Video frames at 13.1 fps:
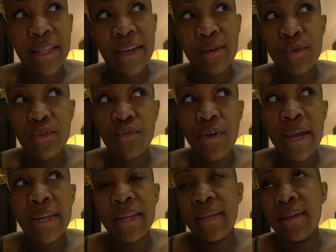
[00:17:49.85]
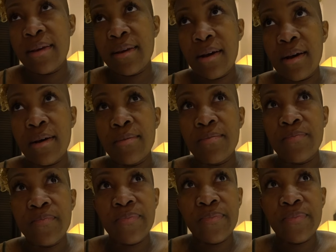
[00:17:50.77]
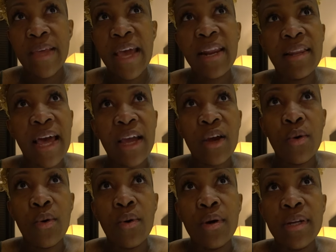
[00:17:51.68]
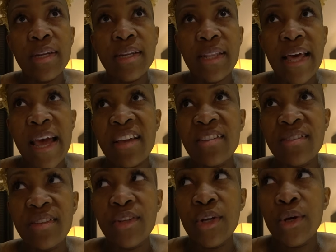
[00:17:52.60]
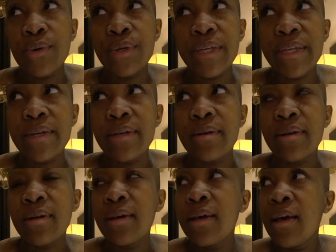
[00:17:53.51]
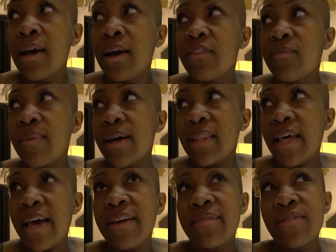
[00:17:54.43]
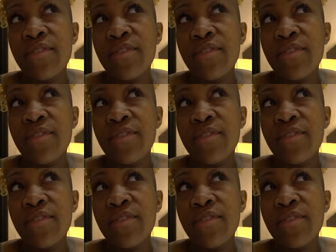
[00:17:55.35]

Like, it was frightening. Had a lot going the last, you know, year of my life.